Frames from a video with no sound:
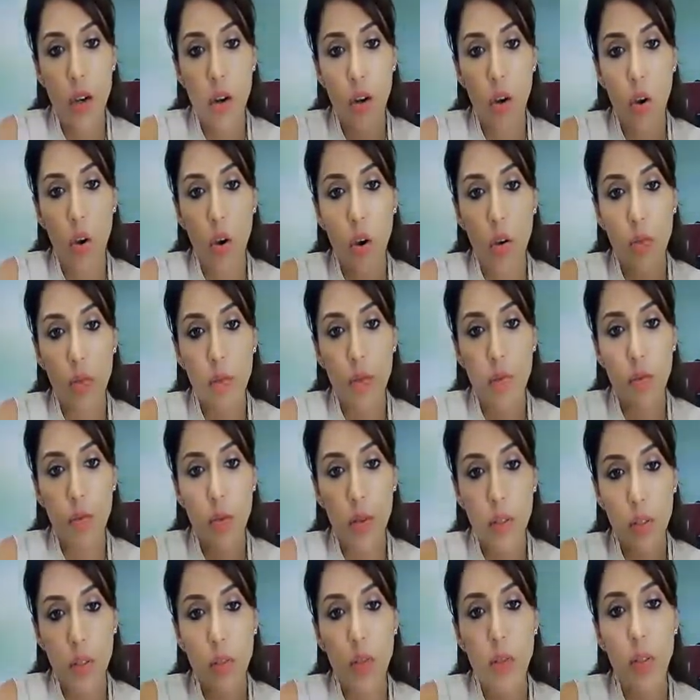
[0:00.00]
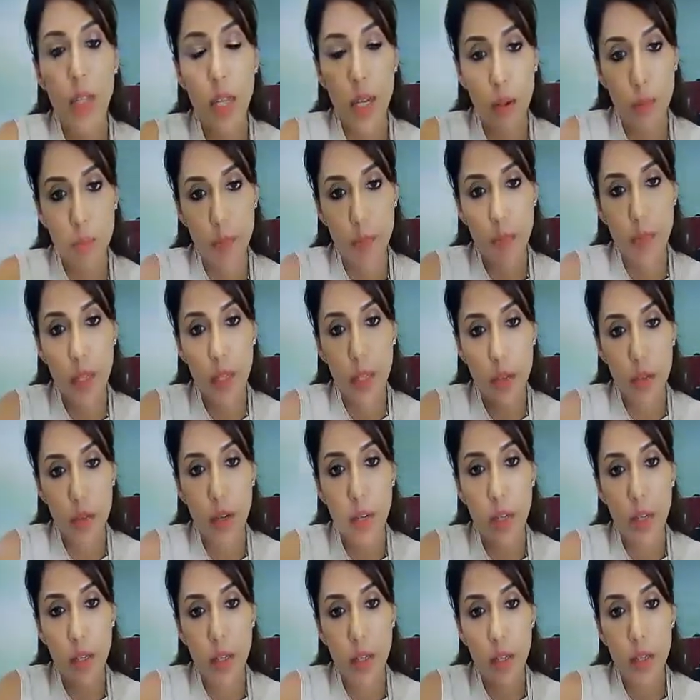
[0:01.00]
of, yeah, that's
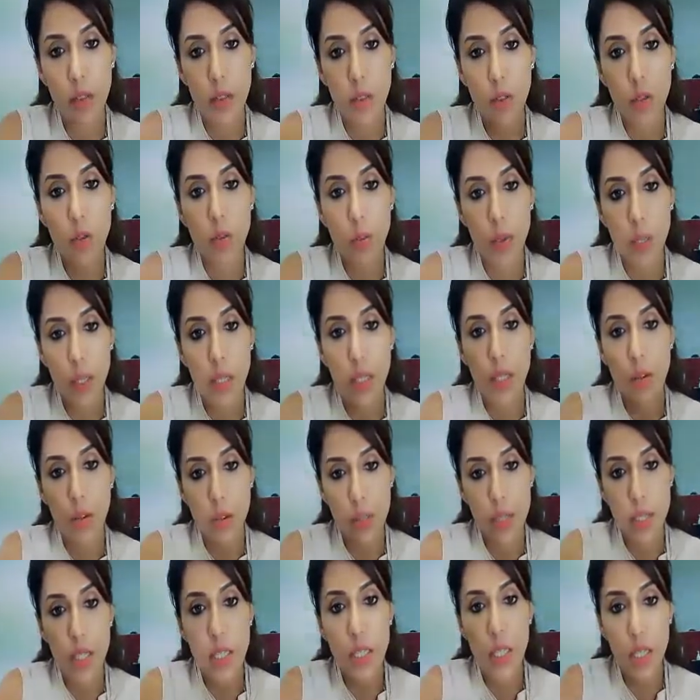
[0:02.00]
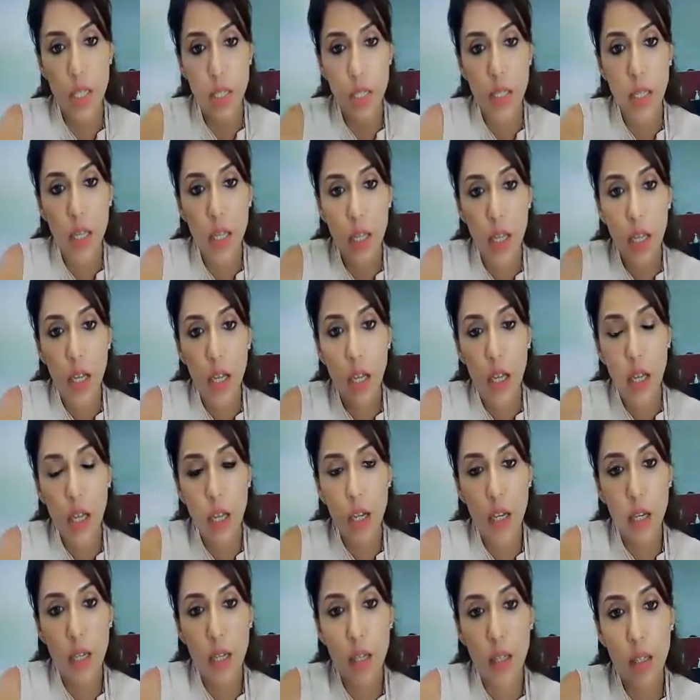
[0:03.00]
right, to be considered
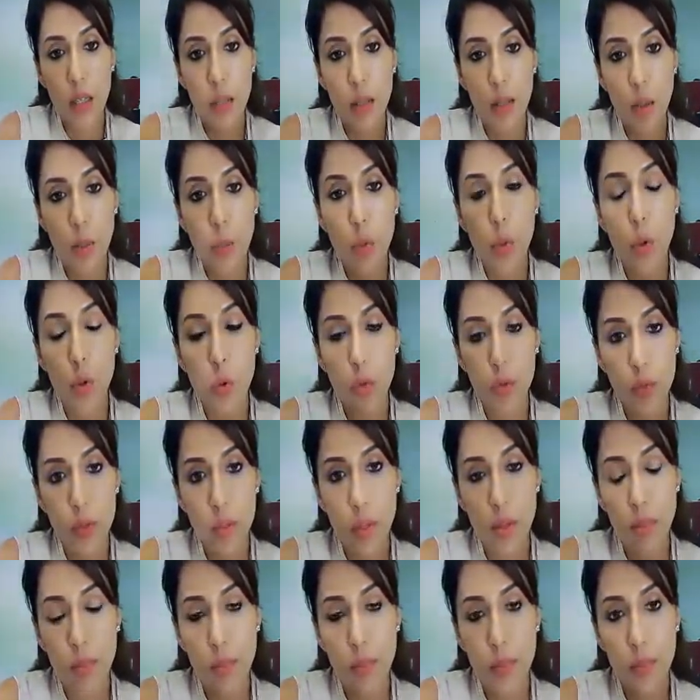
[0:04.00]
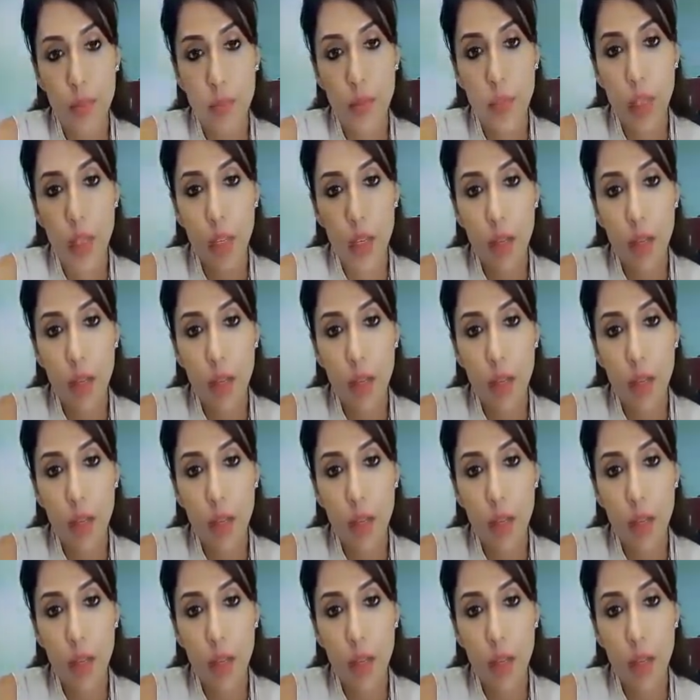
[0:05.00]
approved. Yeah.